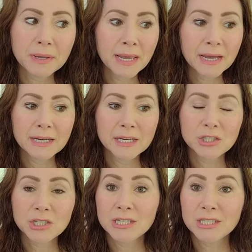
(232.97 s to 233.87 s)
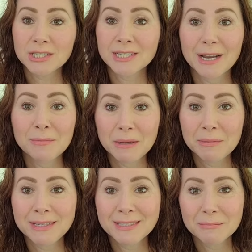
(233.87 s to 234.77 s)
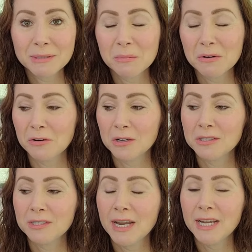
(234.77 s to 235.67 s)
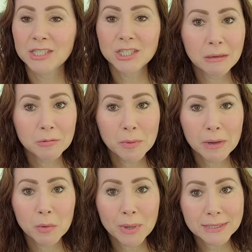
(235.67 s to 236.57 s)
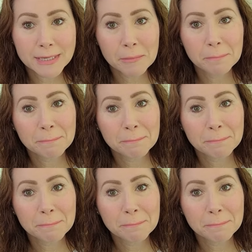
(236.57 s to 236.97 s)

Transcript: and she just had a baby September 1st, and she named her baby Wesley.